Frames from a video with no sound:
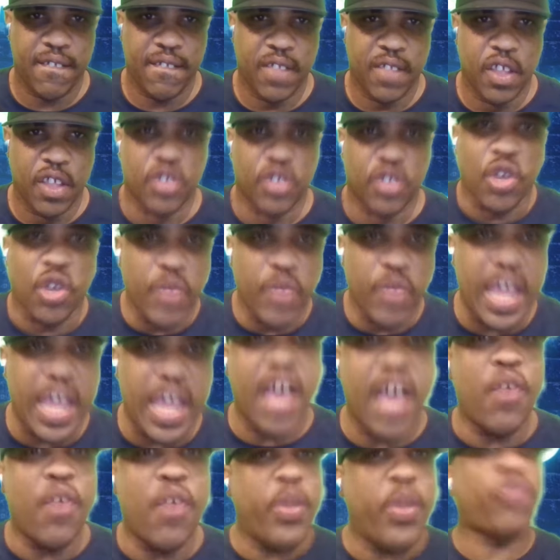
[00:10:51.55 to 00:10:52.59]
So
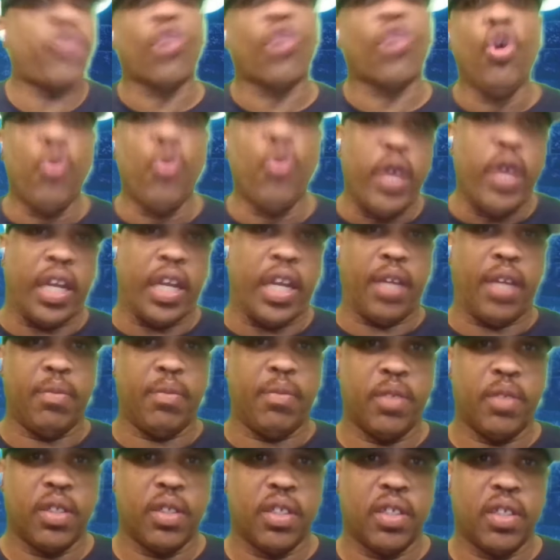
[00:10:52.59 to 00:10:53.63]
now we through with him.
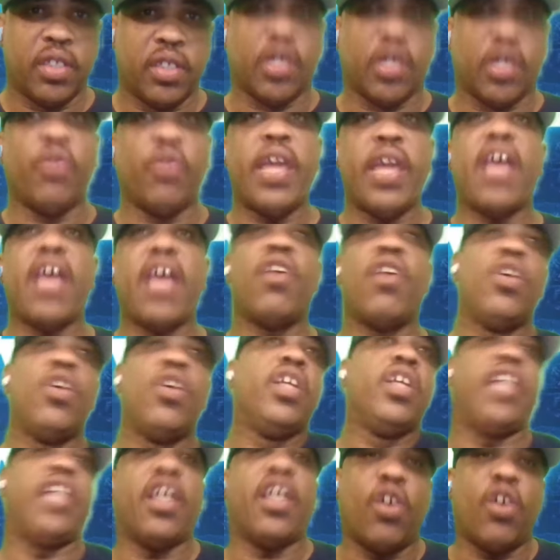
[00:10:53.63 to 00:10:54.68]
So now,
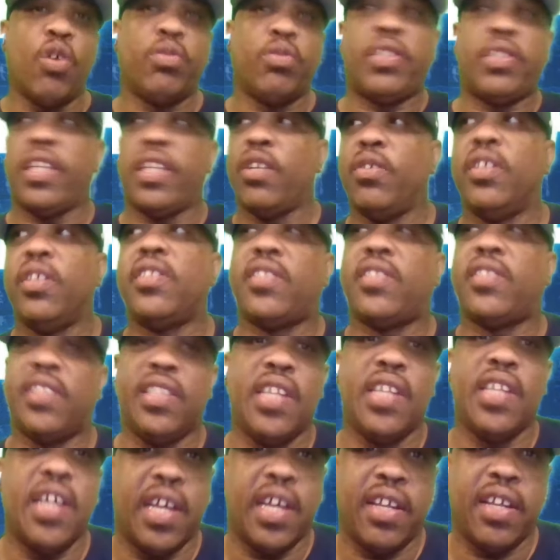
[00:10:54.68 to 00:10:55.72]
yeah, go tell Huston
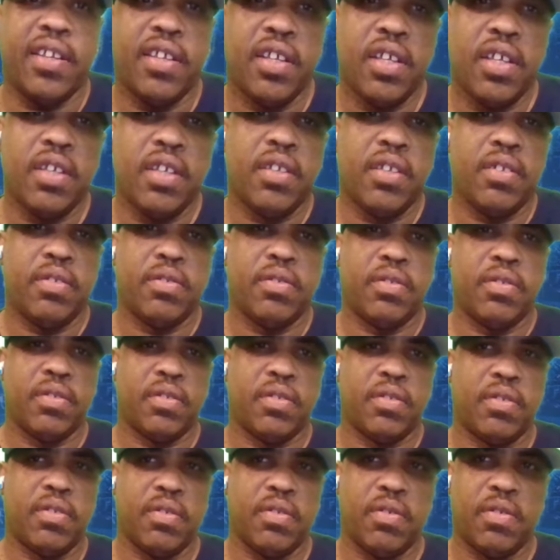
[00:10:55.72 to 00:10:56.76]
Nut.
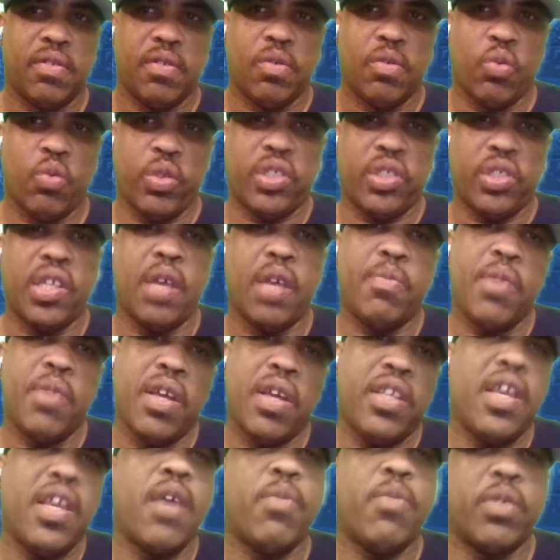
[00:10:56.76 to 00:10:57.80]
What's up,
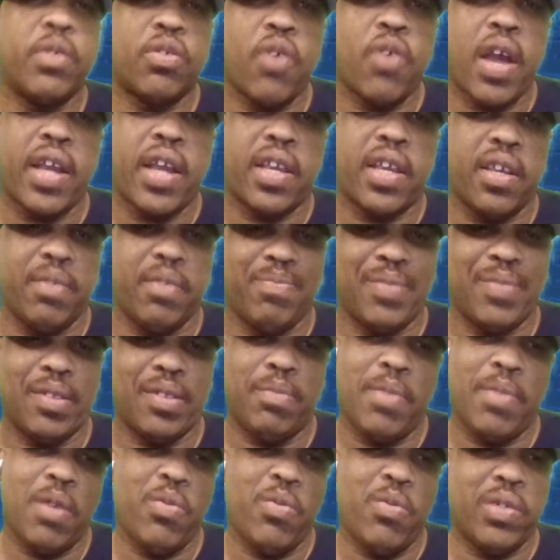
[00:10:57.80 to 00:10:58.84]
Nut? Yeah, what's cracking?
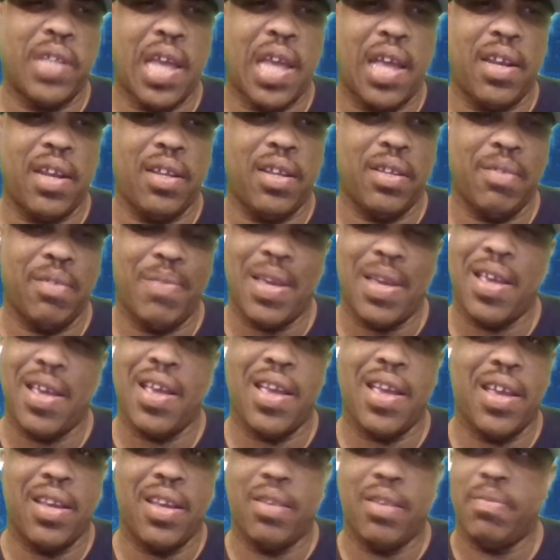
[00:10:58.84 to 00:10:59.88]
Man, what's happening?
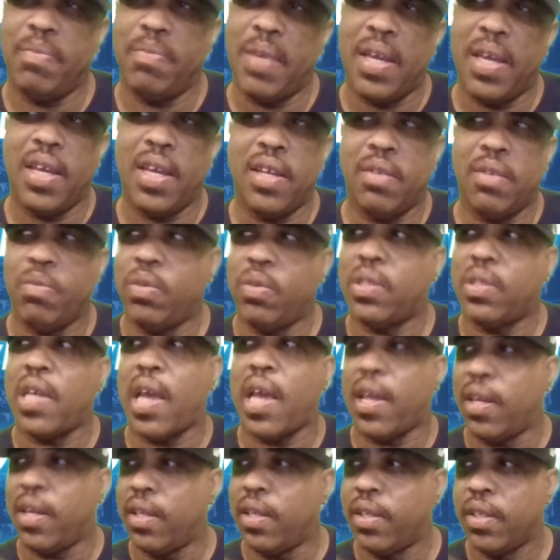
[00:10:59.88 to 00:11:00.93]
Man, man, what's
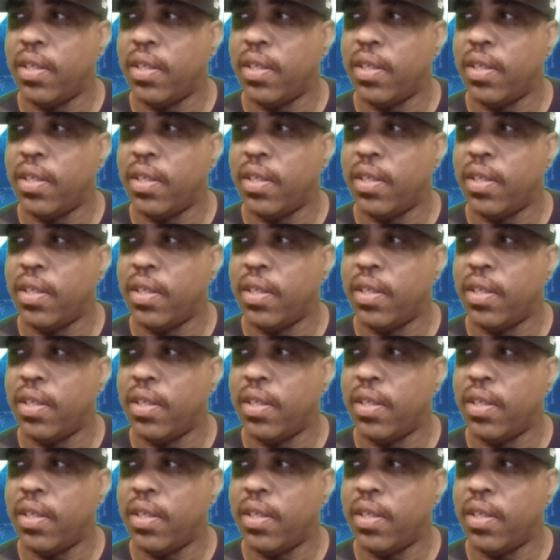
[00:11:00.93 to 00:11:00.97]
happening?